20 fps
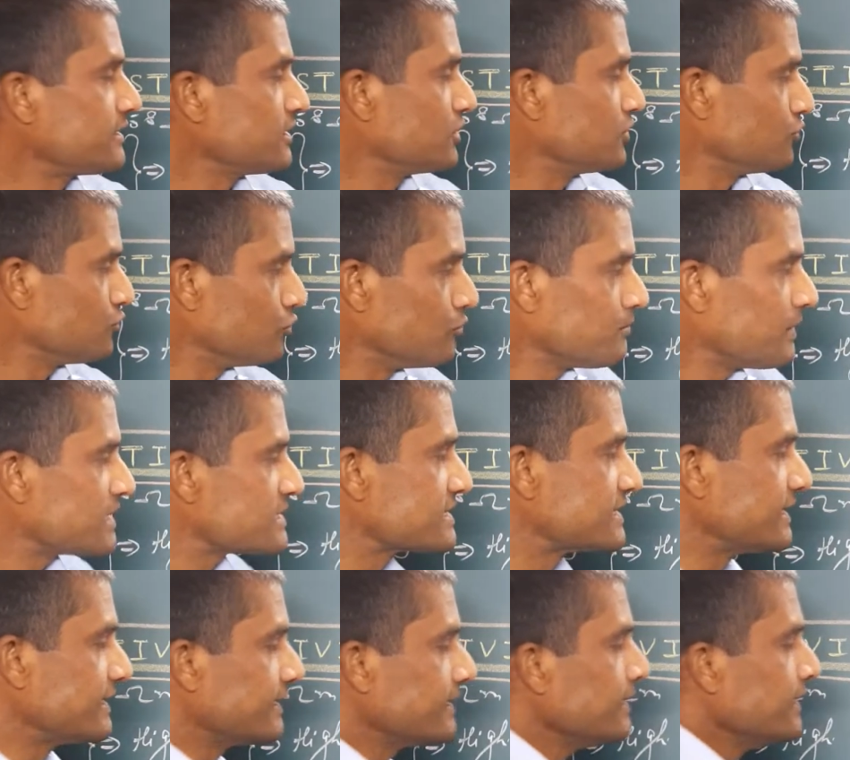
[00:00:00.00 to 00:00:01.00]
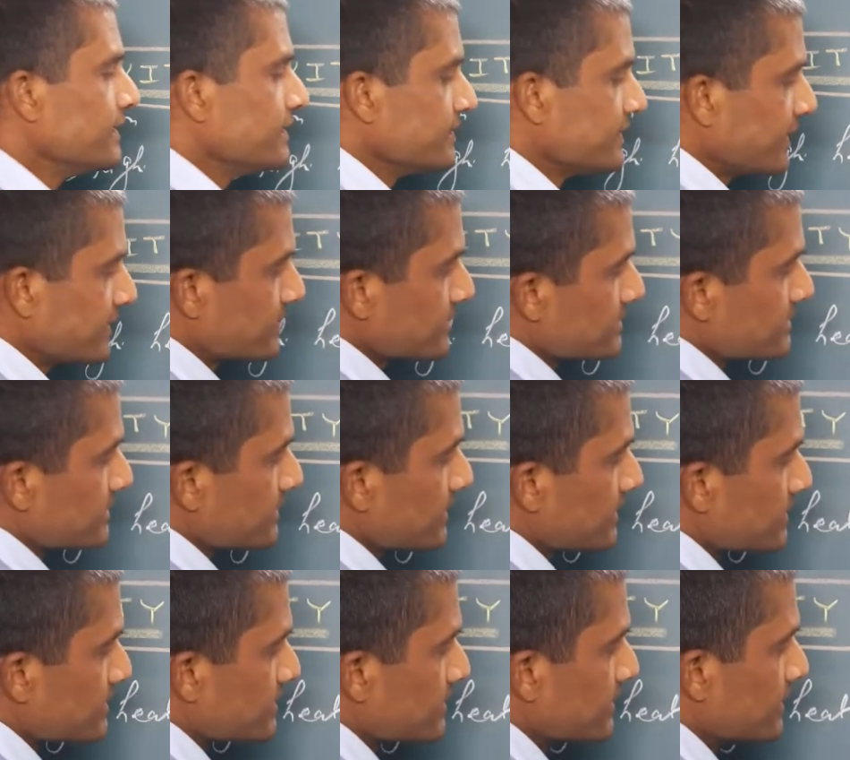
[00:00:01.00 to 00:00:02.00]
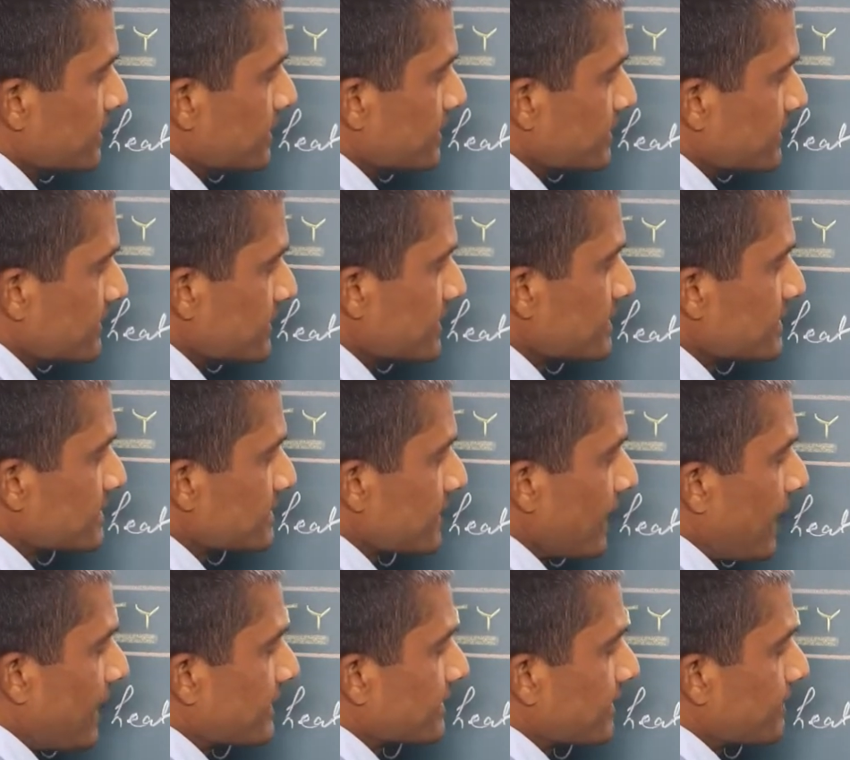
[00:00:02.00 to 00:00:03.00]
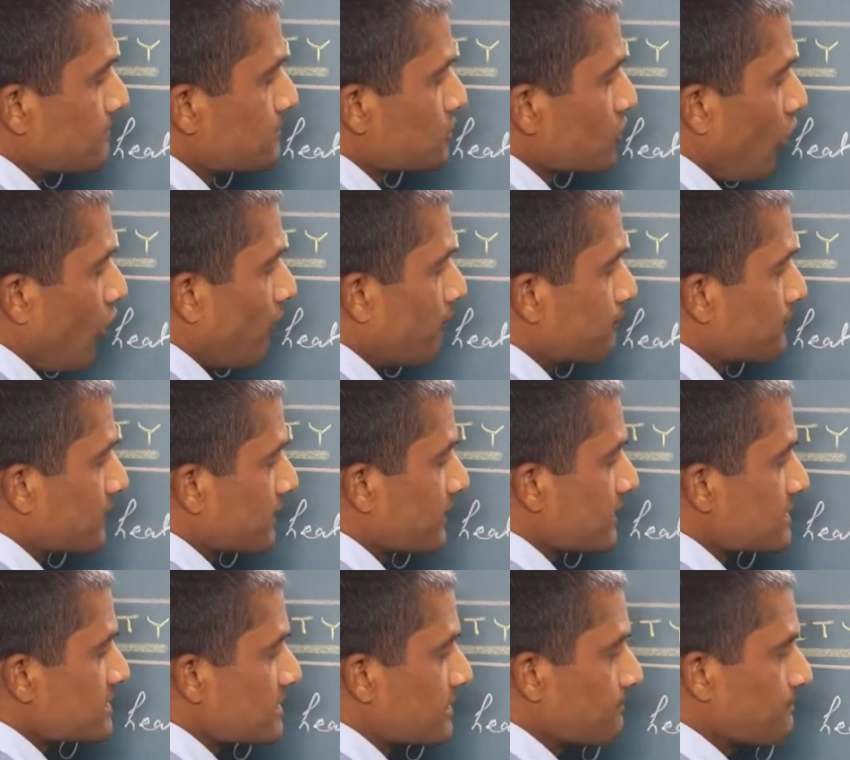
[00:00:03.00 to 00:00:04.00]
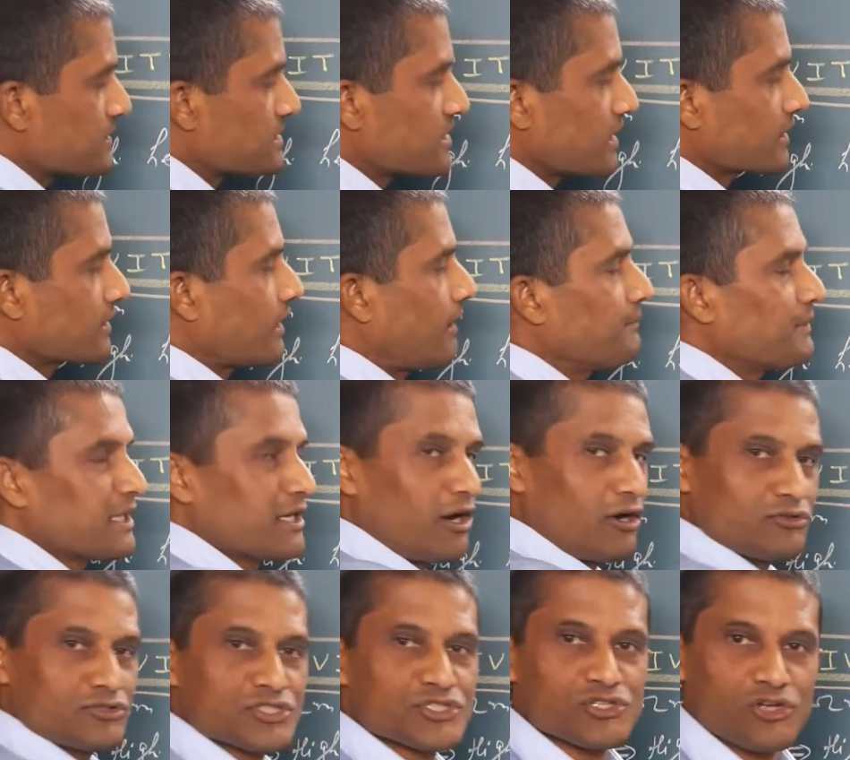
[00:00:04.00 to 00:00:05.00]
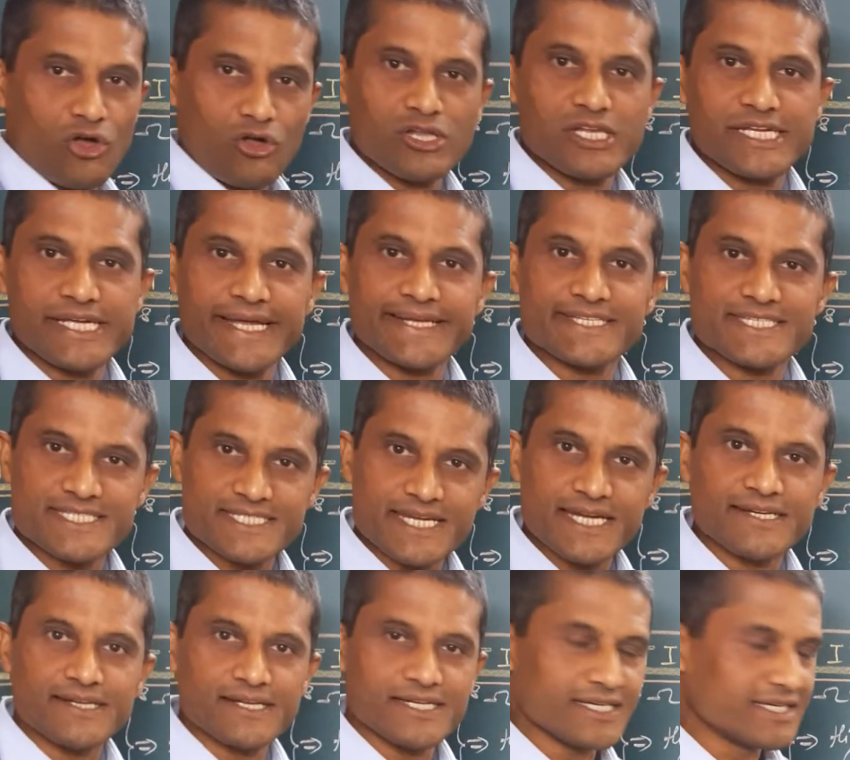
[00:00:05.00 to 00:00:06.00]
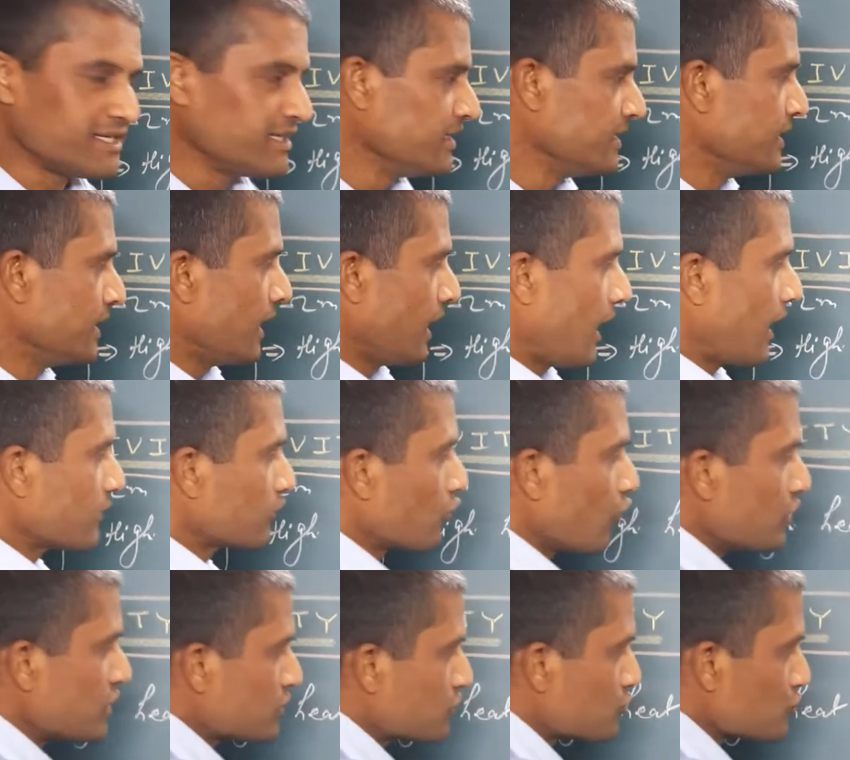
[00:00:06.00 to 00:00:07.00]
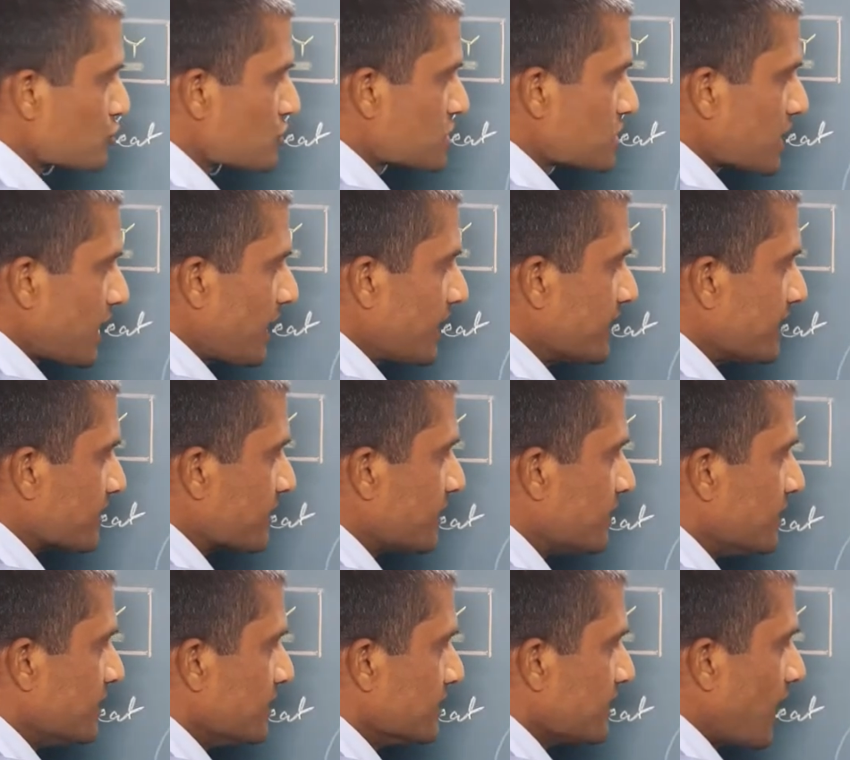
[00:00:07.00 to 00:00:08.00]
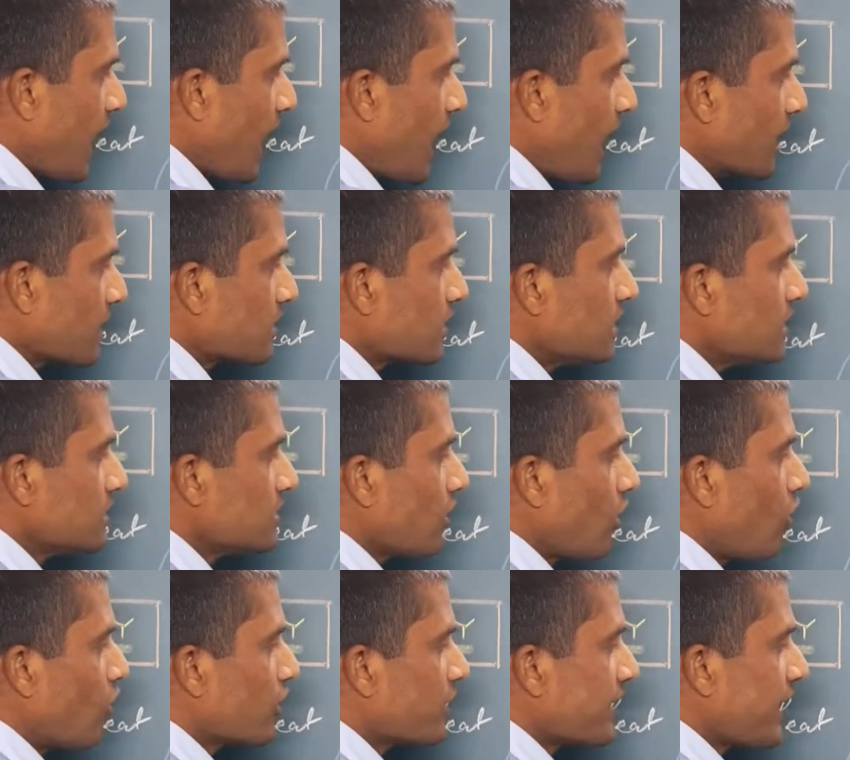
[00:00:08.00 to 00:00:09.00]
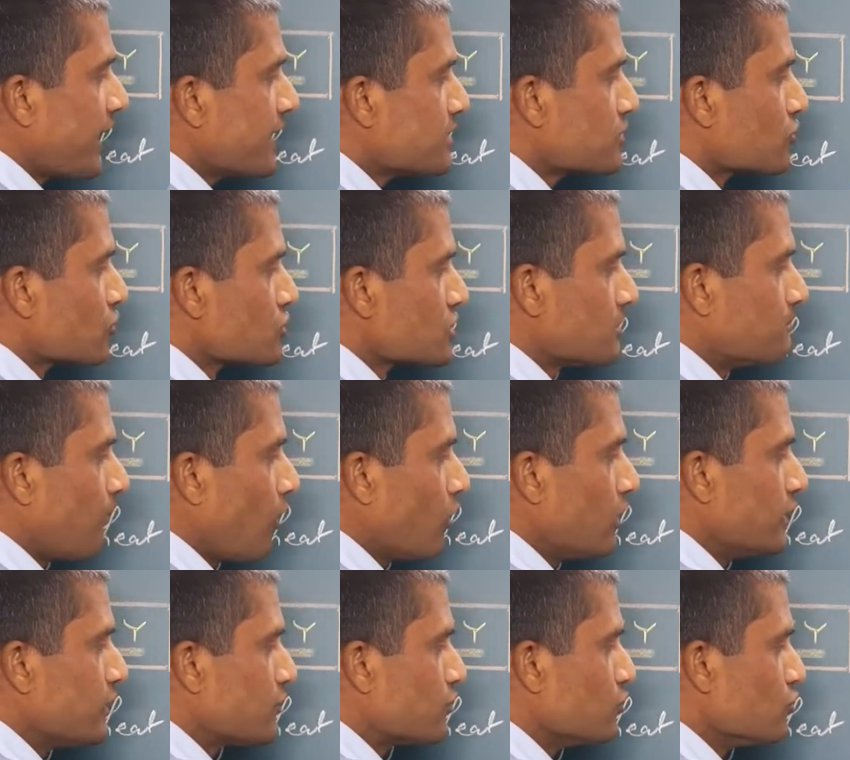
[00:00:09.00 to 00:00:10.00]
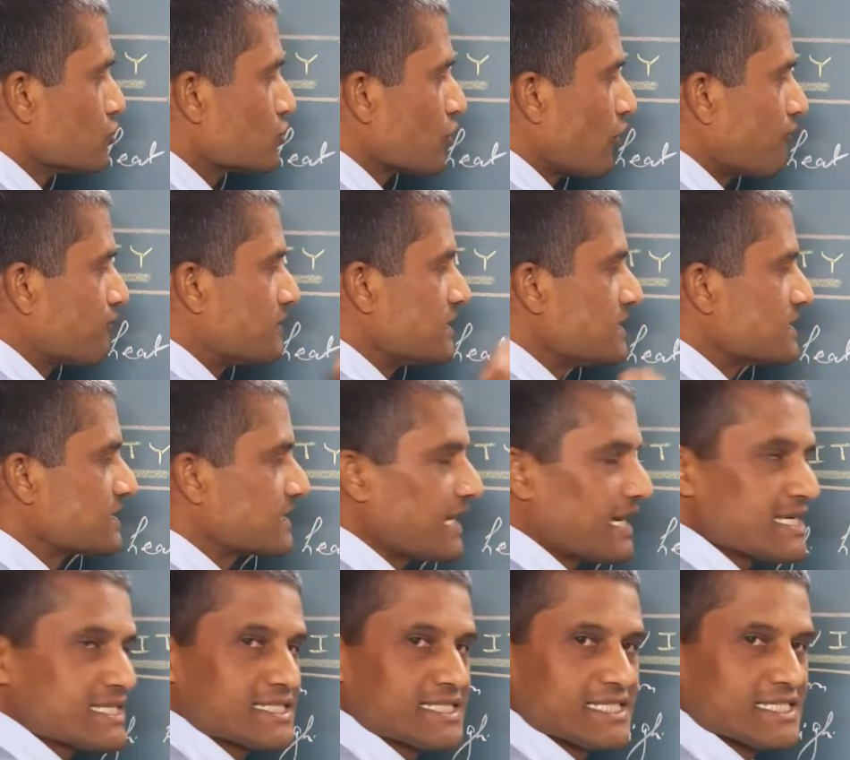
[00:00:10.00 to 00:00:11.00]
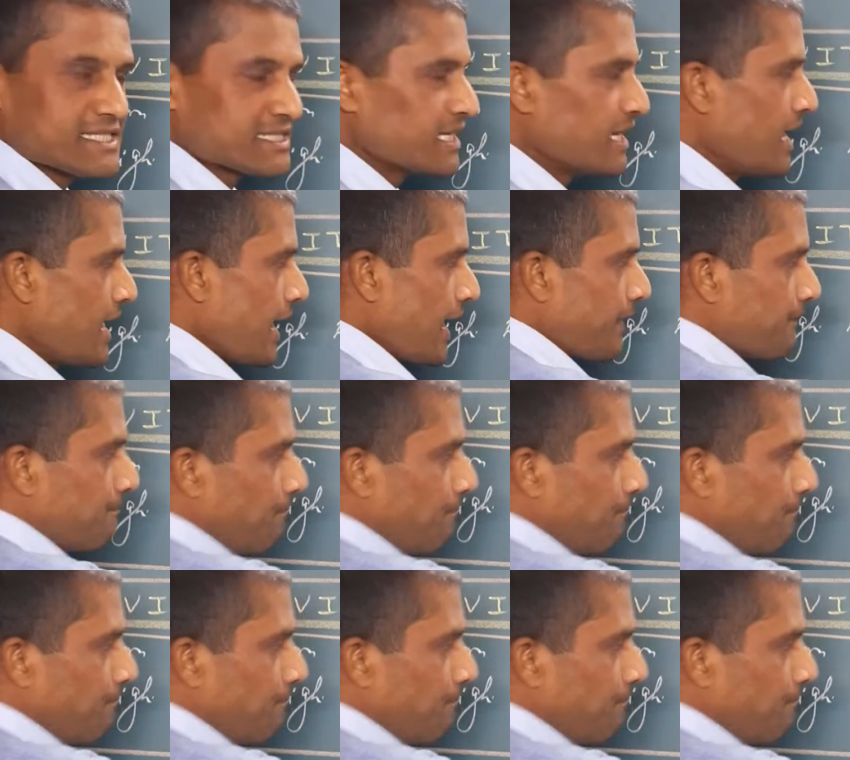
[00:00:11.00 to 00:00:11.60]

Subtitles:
You may say that is, yes, these atoms of tungsten which are coming out slowly and steadily are going to strike the argon or nitrogen molecules of these gases and